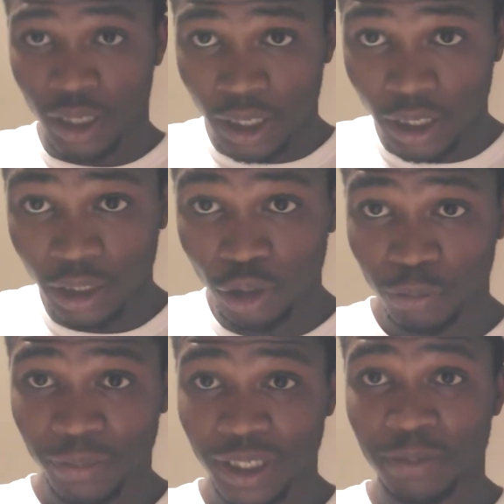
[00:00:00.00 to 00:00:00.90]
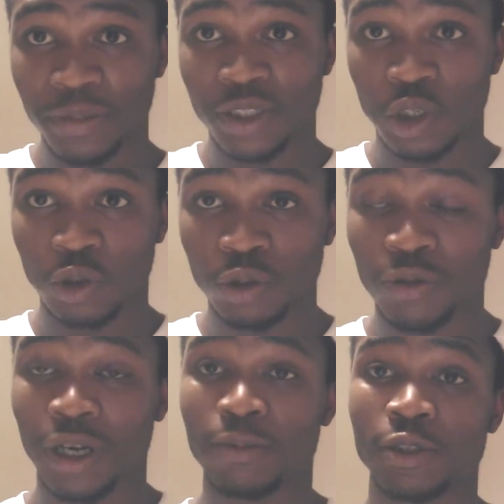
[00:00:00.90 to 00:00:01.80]
Hello, my name is Olu
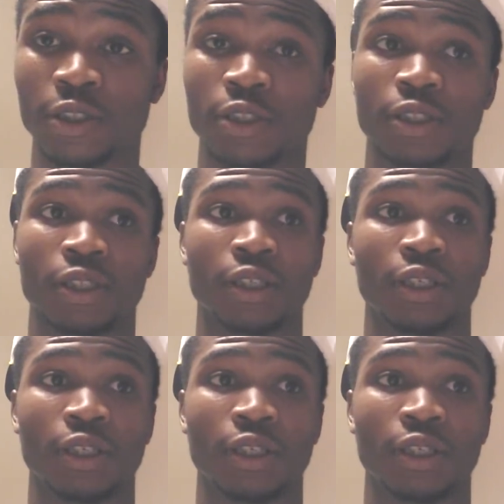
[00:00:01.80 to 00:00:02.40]
Roberts.